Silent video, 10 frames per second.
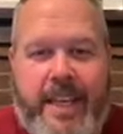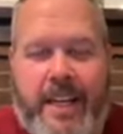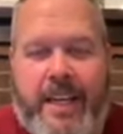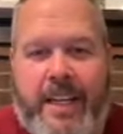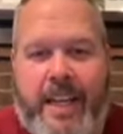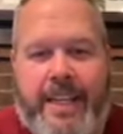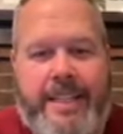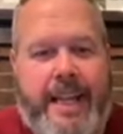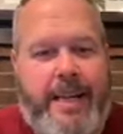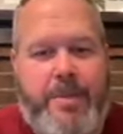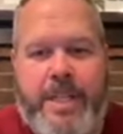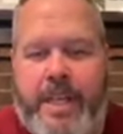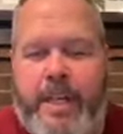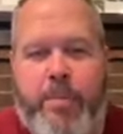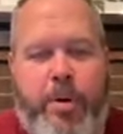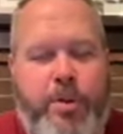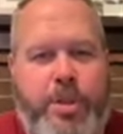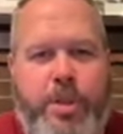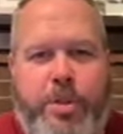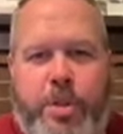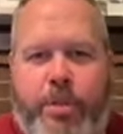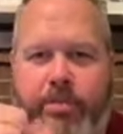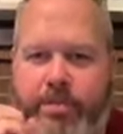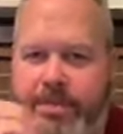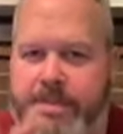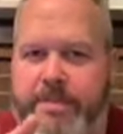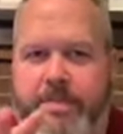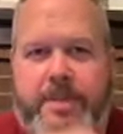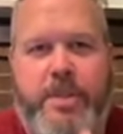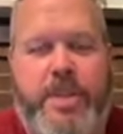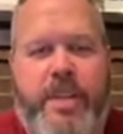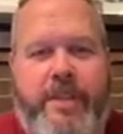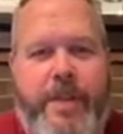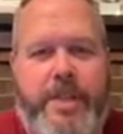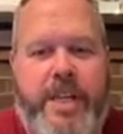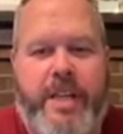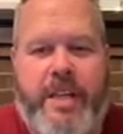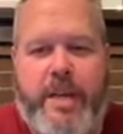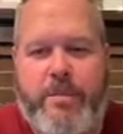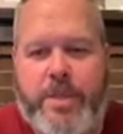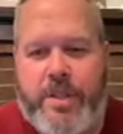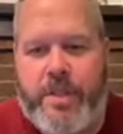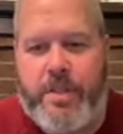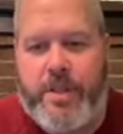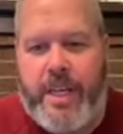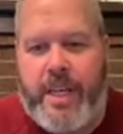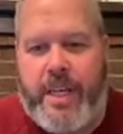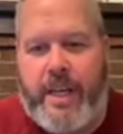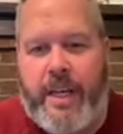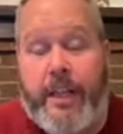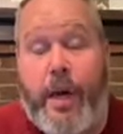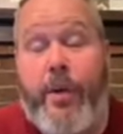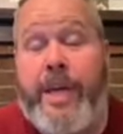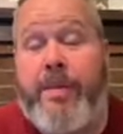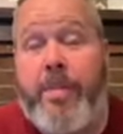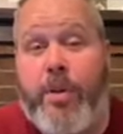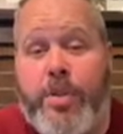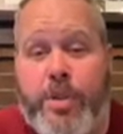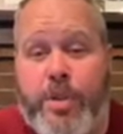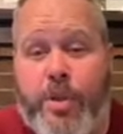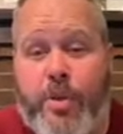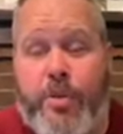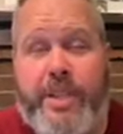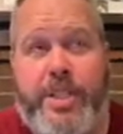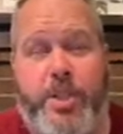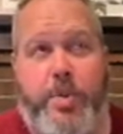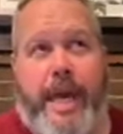A lot of times, impulse control, you say the first thing that comes to you. Low impulse control, this is what